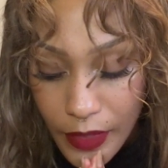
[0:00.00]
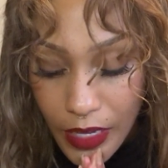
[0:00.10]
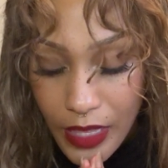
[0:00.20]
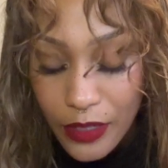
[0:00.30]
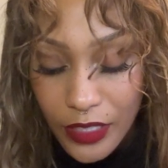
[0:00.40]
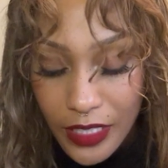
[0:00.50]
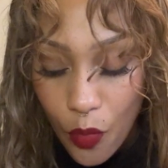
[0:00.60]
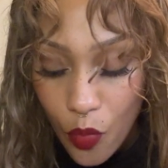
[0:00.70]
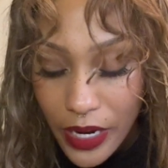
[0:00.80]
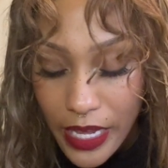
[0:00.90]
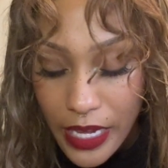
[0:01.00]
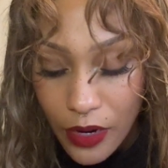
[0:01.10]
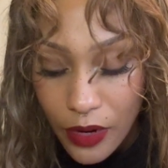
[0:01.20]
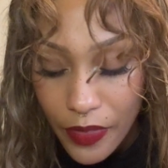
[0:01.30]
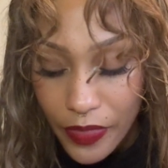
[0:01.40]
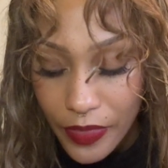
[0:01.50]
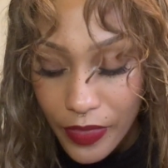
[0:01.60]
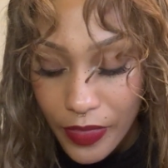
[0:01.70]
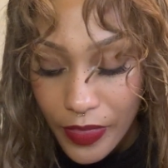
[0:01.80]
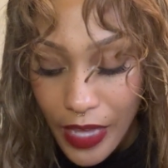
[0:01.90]
there's someone here
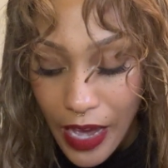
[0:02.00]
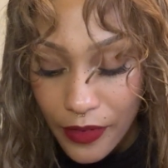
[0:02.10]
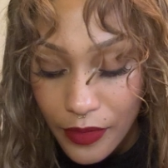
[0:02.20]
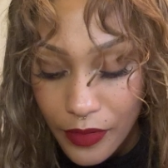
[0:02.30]
that,